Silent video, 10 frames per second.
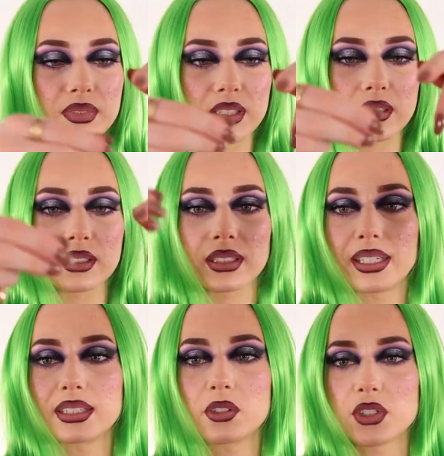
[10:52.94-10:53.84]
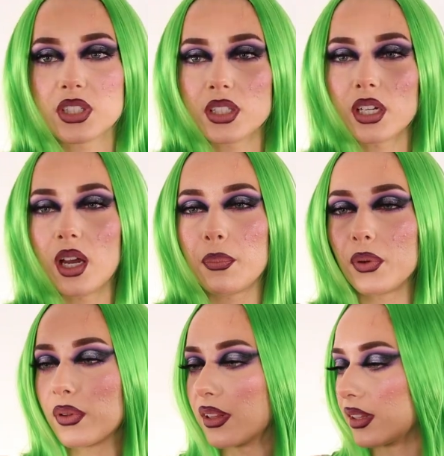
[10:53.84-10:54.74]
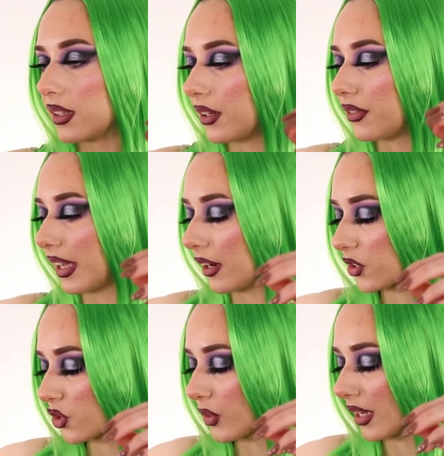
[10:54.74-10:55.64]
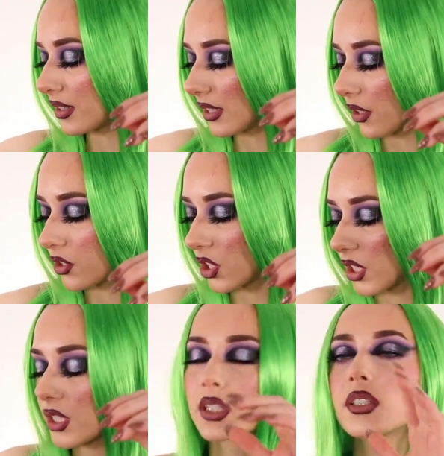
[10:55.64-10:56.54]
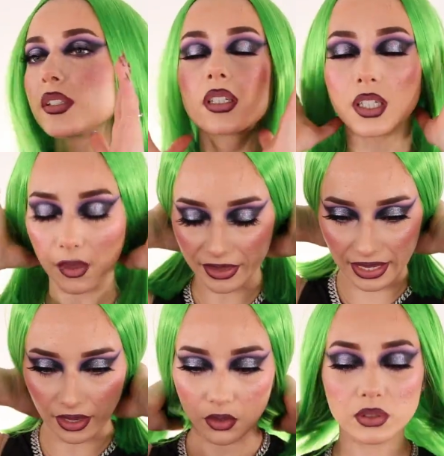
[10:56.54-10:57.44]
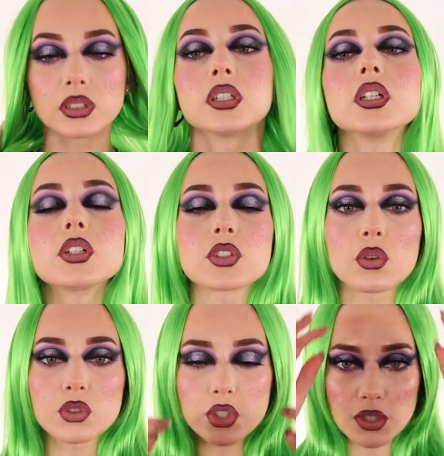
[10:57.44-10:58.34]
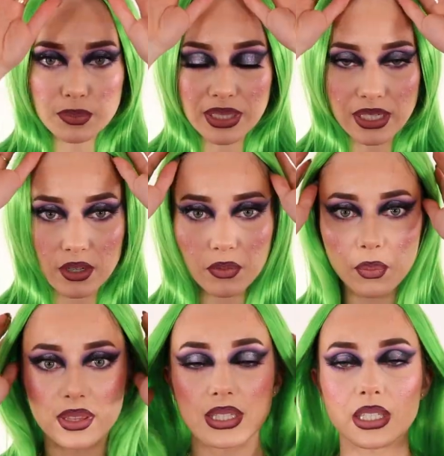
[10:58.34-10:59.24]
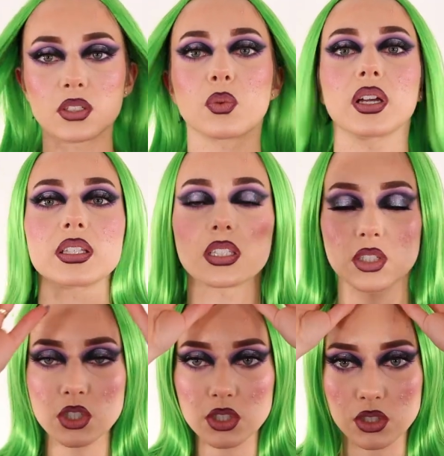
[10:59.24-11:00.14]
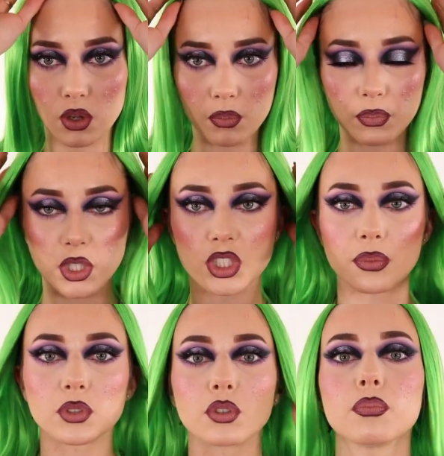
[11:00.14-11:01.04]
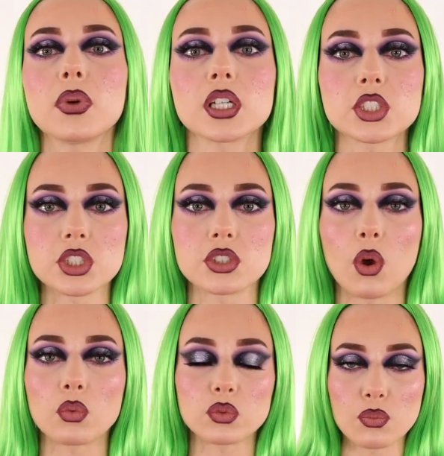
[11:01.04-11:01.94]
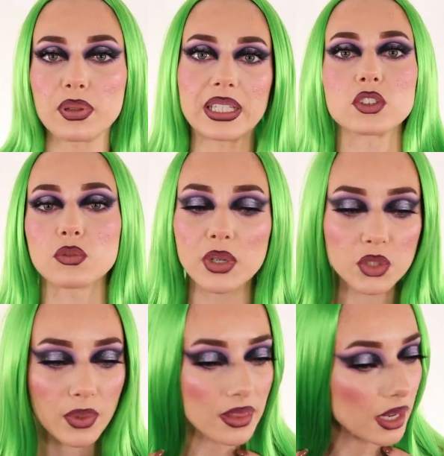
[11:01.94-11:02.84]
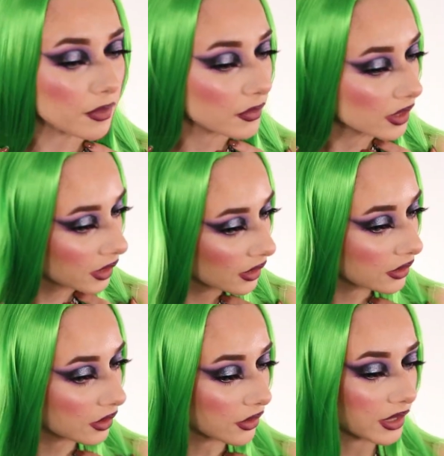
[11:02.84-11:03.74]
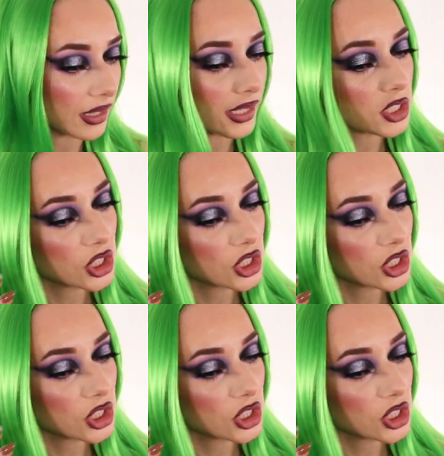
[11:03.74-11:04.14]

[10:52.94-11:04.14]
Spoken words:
Look, like there's a couple of hair strands that are just coming out. So just be careful with these ones. Just don't brush them too much. Don't play too much with them. They're gonna like